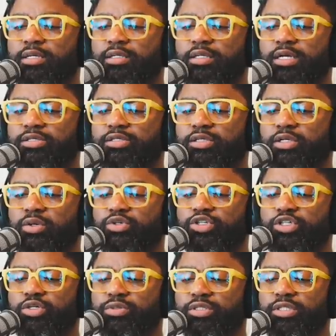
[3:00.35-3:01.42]
Let's go.
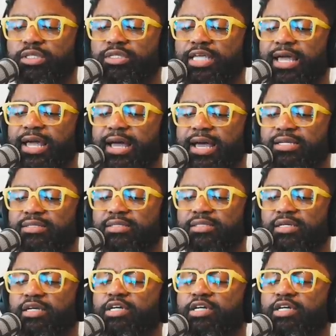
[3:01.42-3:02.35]
Houston, Texas.